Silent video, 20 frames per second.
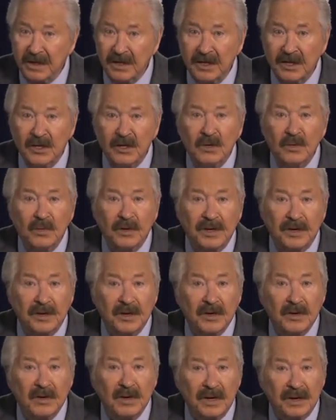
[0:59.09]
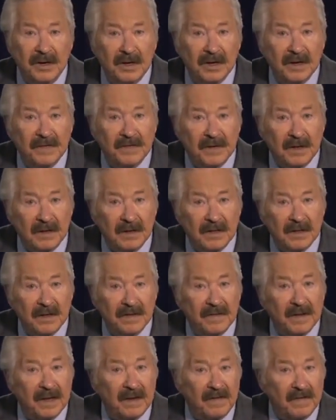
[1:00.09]
you would know enough to
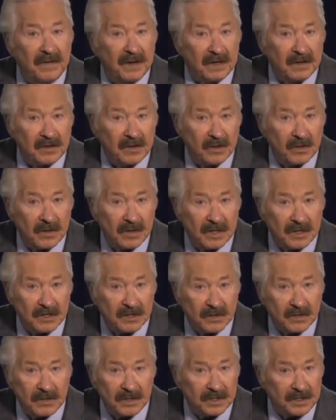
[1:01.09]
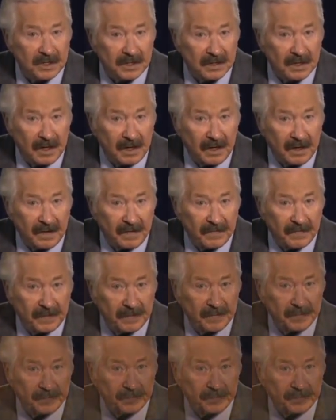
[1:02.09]
live a victorious Christian life.